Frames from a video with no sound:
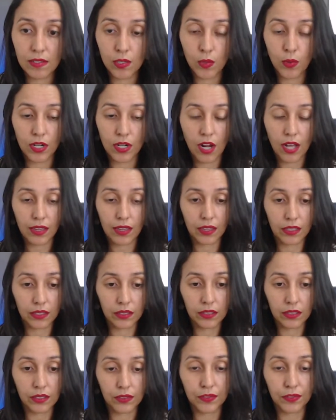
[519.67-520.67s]
You are not
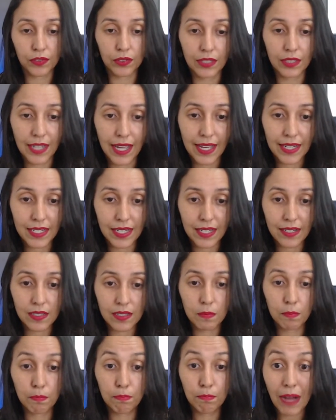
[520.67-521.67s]
learning phonetics,
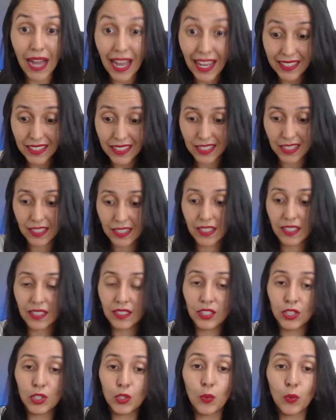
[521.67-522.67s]
but
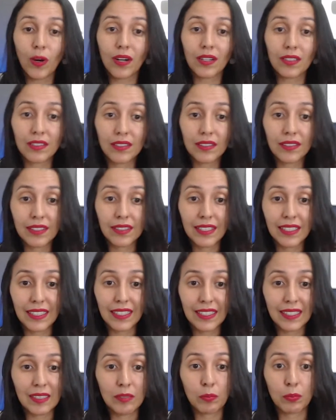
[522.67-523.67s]
you are learning
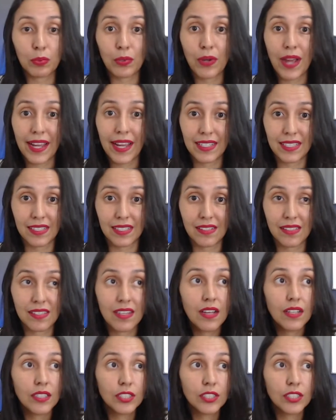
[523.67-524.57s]
in practice.